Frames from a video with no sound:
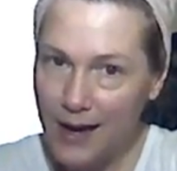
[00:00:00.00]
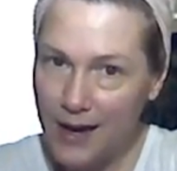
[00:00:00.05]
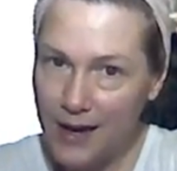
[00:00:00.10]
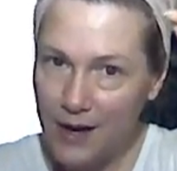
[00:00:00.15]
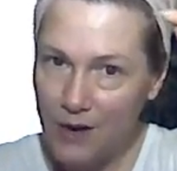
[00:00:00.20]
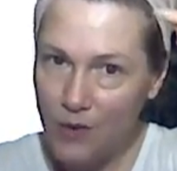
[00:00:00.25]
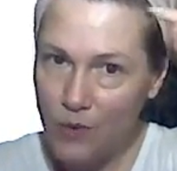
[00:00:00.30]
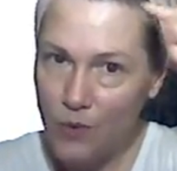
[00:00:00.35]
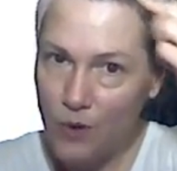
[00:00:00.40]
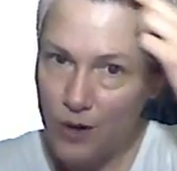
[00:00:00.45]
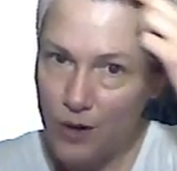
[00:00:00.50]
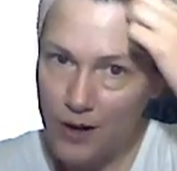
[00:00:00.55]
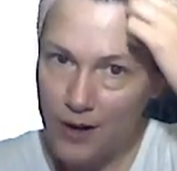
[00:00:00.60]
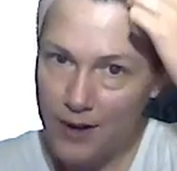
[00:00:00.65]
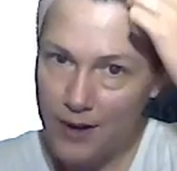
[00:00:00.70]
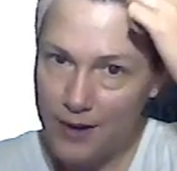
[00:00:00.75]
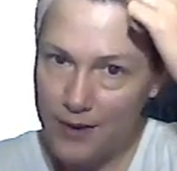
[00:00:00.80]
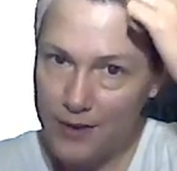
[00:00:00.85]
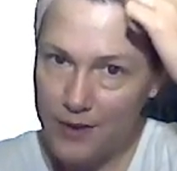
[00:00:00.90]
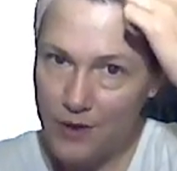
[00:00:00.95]
or
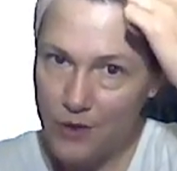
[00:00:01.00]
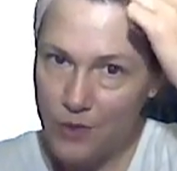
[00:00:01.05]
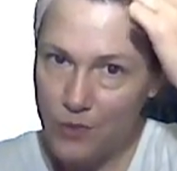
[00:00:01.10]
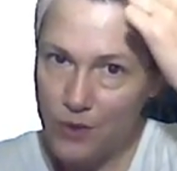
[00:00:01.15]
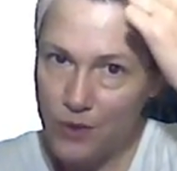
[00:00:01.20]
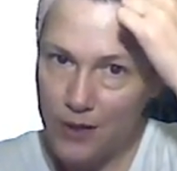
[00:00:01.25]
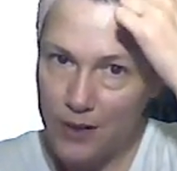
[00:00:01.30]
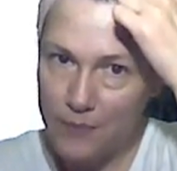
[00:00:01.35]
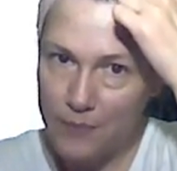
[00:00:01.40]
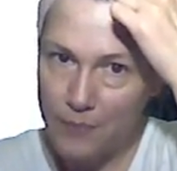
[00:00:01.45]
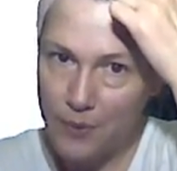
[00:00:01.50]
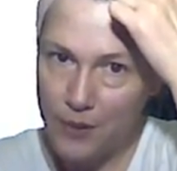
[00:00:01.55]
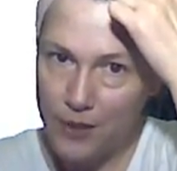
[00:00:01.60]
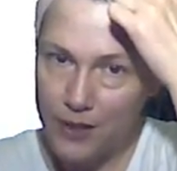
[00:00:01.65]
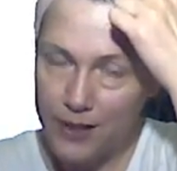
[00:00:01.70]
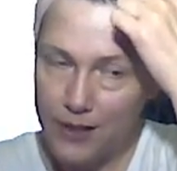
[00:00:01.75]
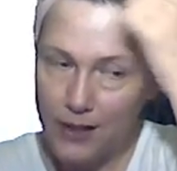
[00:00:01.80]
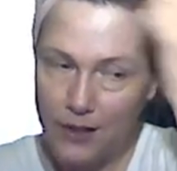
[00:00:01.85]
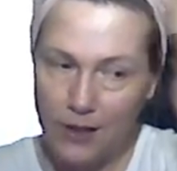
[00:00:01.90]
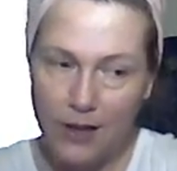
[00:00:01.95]
put a
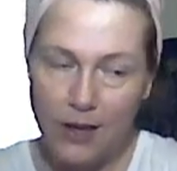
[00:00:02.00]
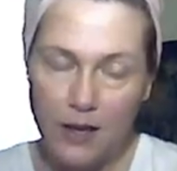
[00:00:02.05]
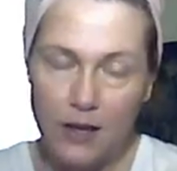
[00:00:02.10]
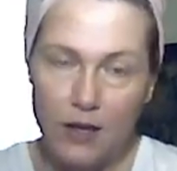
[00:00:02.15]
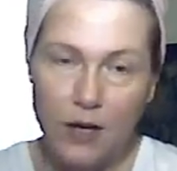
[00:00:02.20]
little